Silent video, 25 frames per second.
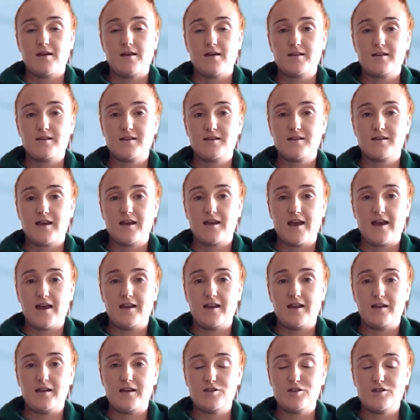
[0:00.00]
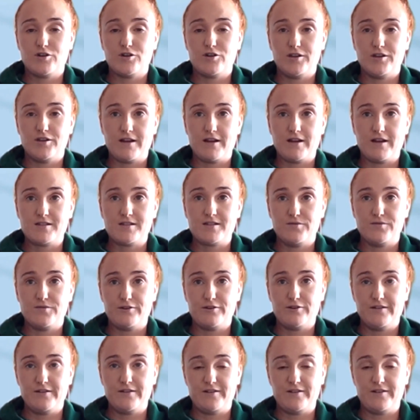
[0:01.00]
Thanks again and enjoy the rest of your
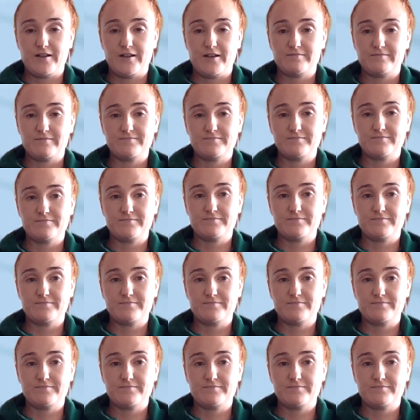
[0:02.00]
evening.